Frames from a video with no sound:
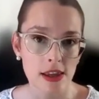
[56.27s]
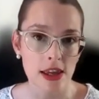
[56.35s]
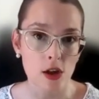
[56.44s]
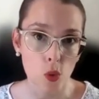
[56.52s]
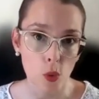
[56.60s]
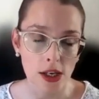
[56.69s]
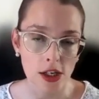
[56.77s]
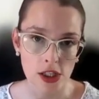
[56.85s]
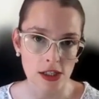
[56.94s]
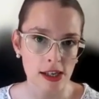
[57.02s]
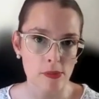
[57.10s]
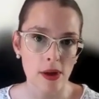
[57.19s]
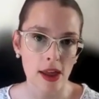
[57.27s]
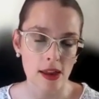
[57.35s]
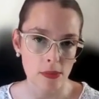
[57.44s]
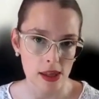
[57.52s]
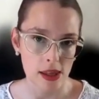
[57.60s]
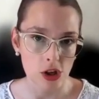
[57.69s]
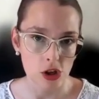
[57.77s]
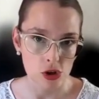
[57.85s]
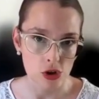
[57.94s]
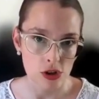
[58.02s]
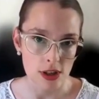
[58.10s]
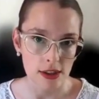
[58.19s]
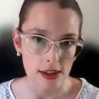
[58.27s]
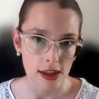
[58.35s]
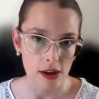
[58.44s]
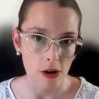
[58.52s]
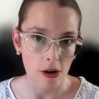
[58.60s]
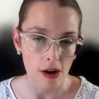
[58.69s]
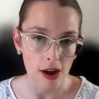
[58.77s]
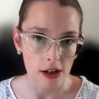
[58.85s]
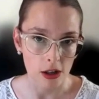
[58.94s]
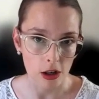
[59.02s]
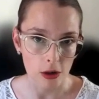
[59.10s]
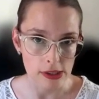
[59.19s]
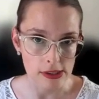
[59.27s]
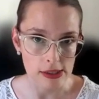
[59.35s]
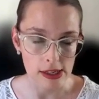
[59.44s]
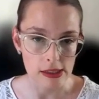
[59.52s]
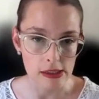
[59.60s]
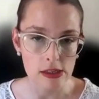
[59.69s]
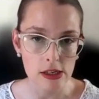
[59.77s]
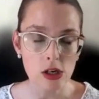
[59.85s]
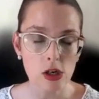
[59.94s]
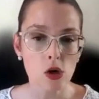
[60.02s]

there quenching them and making sure that they are at a lower state.